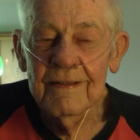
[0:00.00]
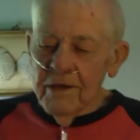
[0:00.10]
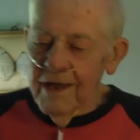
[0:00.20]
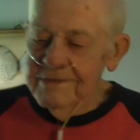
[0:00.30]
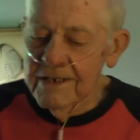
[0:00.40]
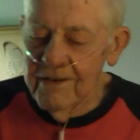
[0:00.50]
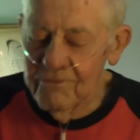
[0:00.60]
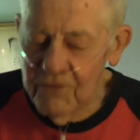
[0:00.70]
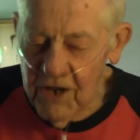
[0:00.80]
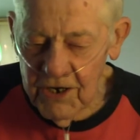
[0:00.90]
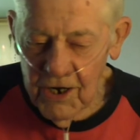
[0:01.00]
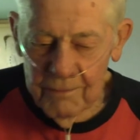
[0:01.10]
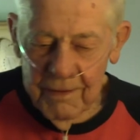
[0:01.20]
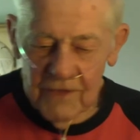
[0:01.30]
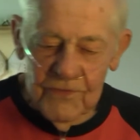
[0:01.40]
Yeah, I said I forgot all
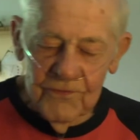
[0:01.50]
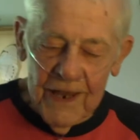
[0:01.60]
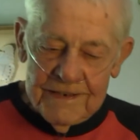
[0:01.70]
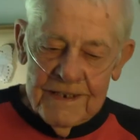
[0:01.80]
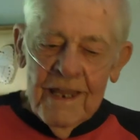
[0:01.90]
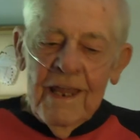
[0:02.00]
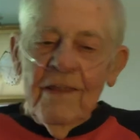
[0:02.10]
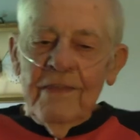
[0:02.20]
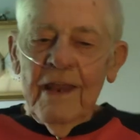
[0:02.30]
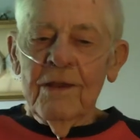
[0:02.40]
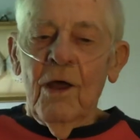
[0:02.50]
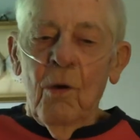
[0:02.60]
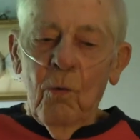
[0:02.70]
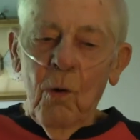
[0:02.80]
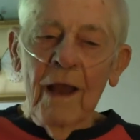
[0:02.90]
about the fact that
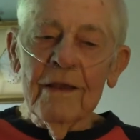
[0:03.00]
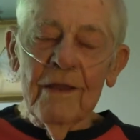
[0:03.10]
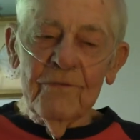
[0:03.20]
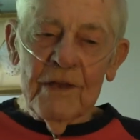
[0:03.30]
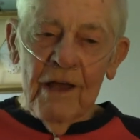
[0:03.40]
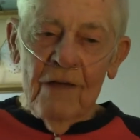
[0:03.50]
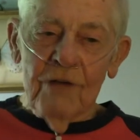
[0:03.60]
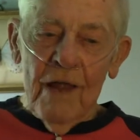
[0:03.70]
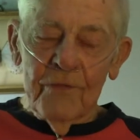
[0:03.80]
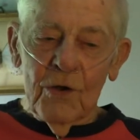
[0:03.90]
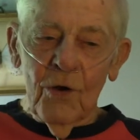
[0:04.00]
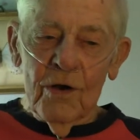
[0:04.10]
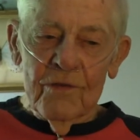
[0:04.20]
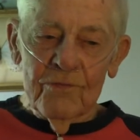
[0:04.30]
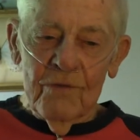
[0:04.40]
while living around the
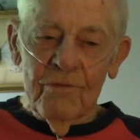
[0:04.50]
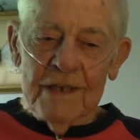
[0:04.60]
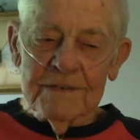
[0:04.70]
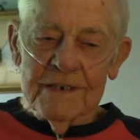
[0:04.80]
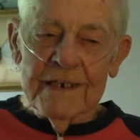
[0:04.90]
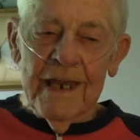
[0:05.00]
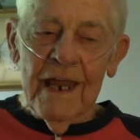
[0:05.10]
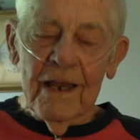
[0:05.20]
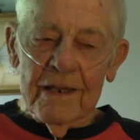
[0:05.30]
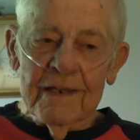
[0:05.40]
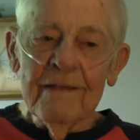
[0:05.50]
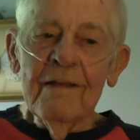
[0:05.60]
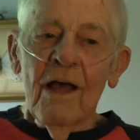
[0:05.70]
corner from Vaseline Alley